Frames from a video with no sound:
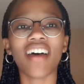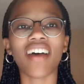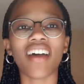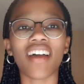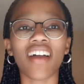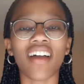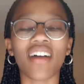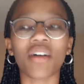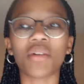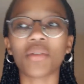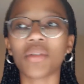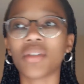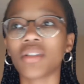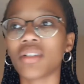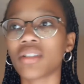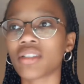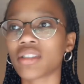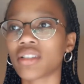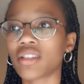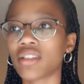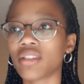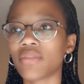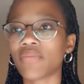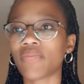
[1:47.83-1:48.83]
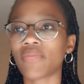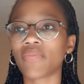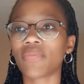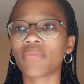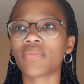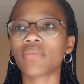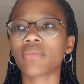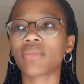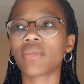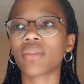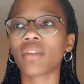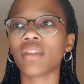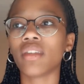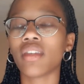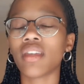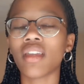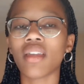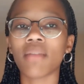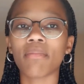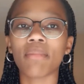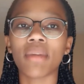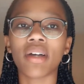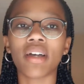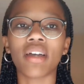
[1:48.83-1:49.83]
outlook
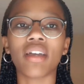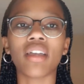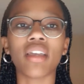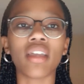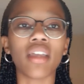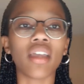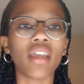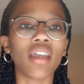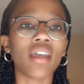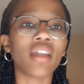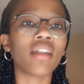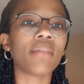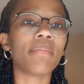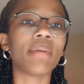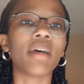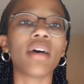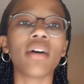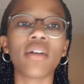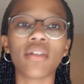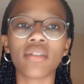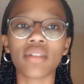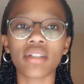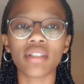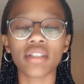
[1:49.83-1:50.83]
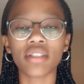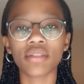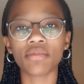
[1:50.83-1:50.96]
in my head about